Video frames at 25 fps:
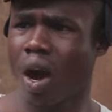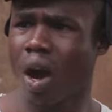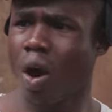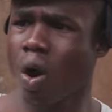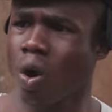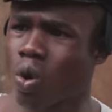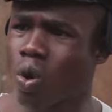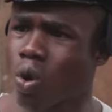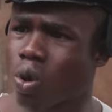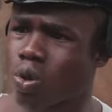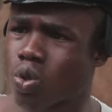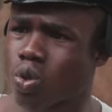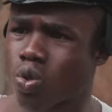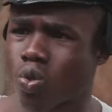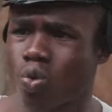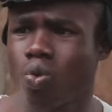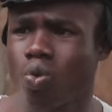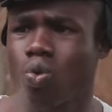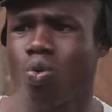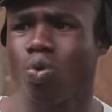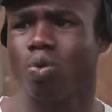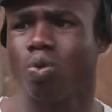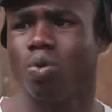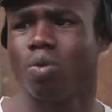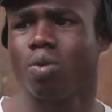I don't go
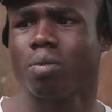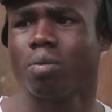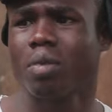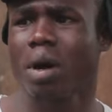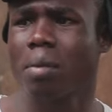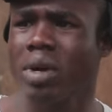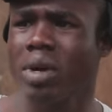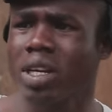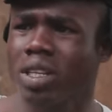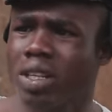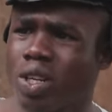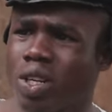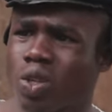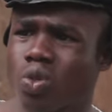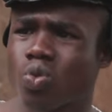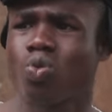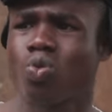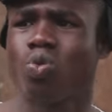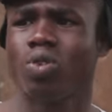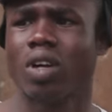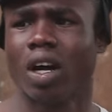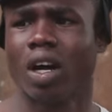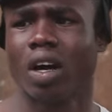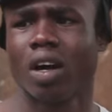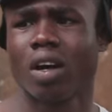school. Mama made this
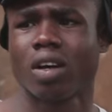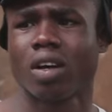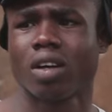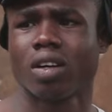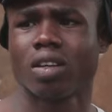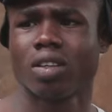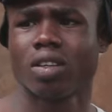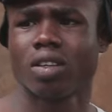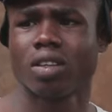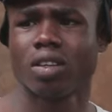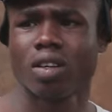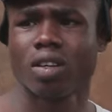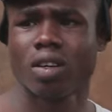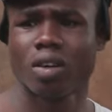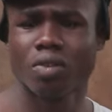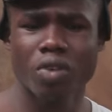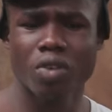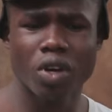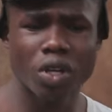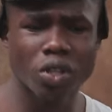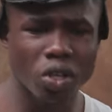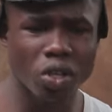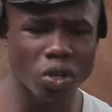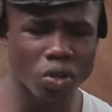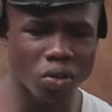school now.
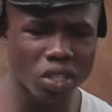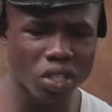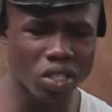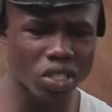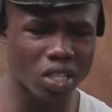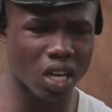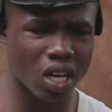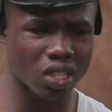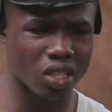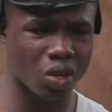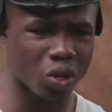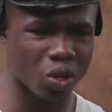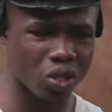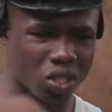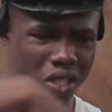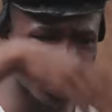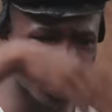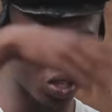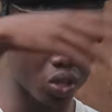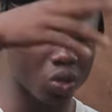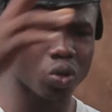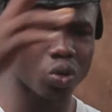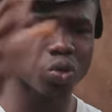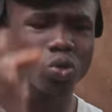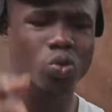For the reason as I wanted
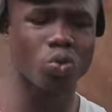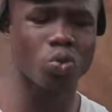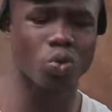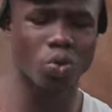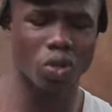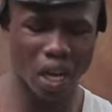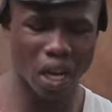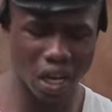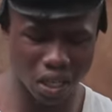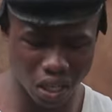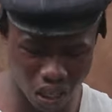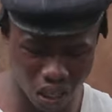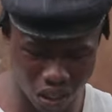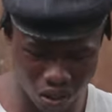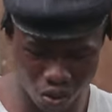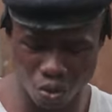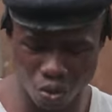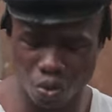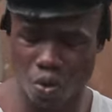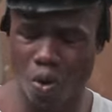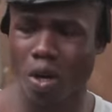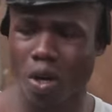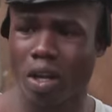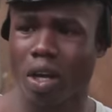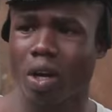to go school. Now
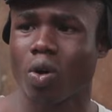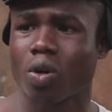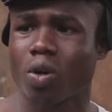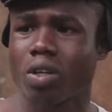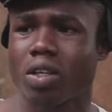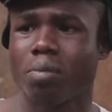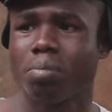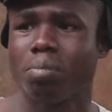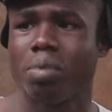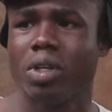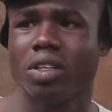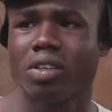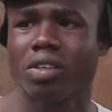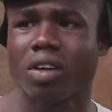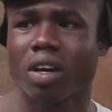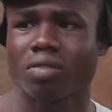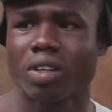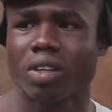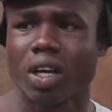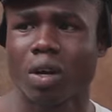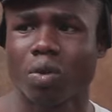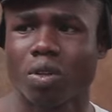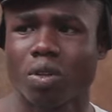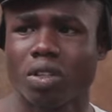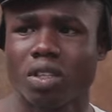to Konye come the play
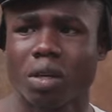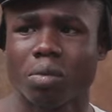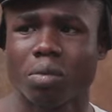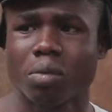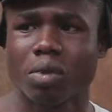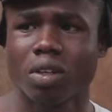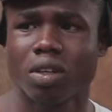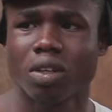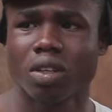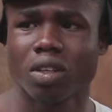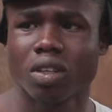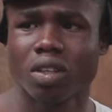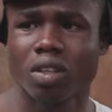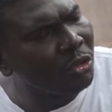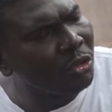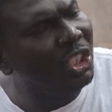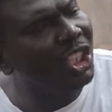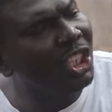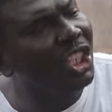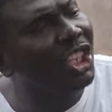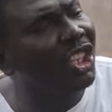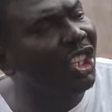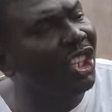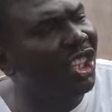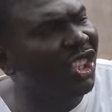draft now you want them.
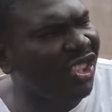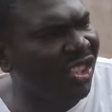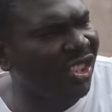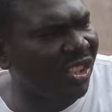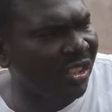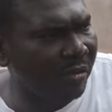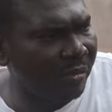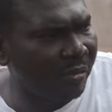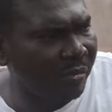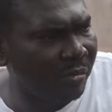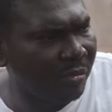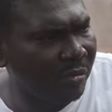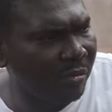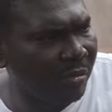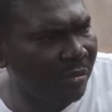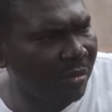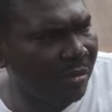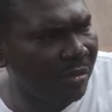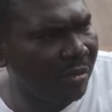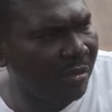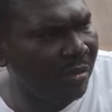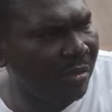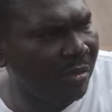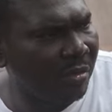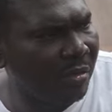The Chris.
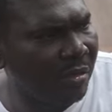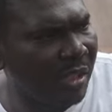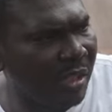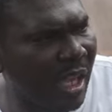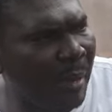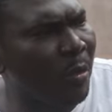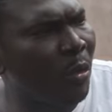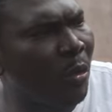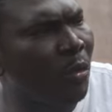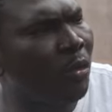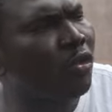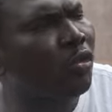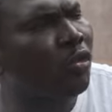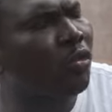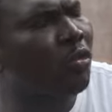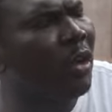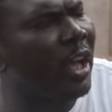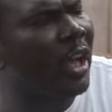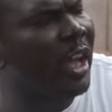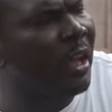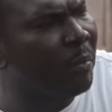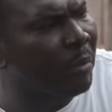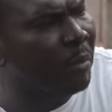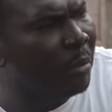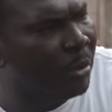Tell me who
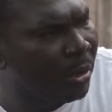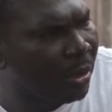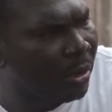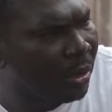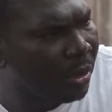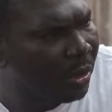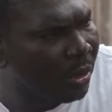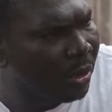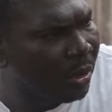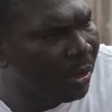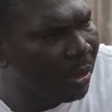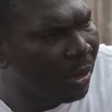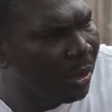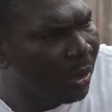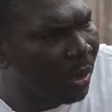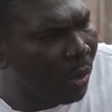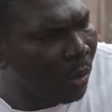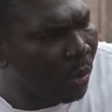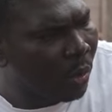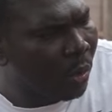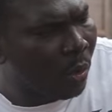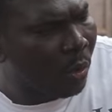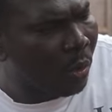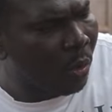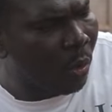school help.
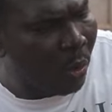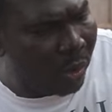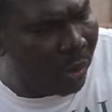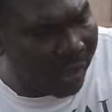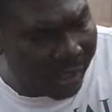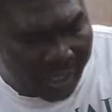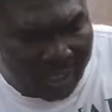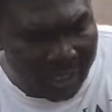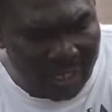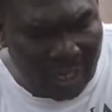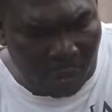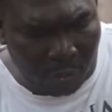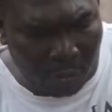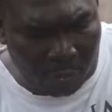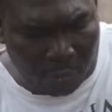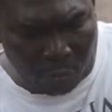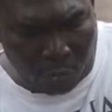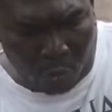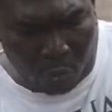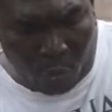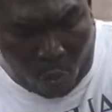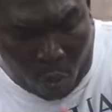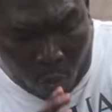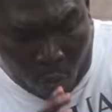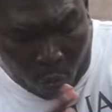Okay now.
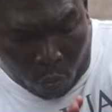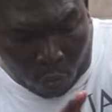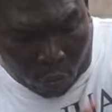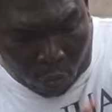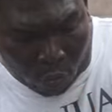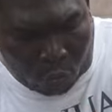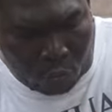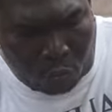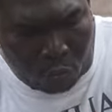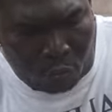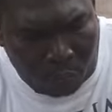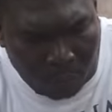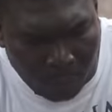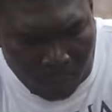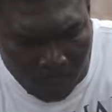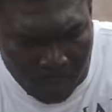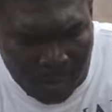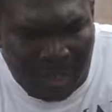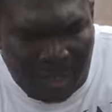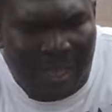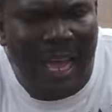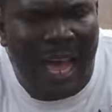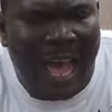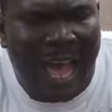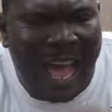You won't go school.
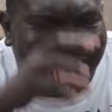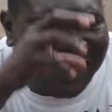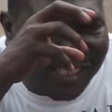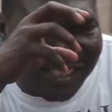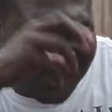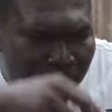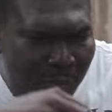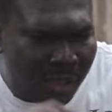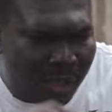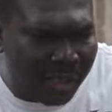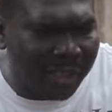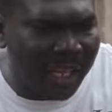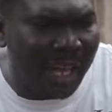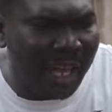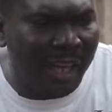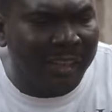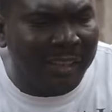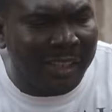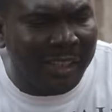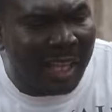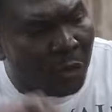Ask me now.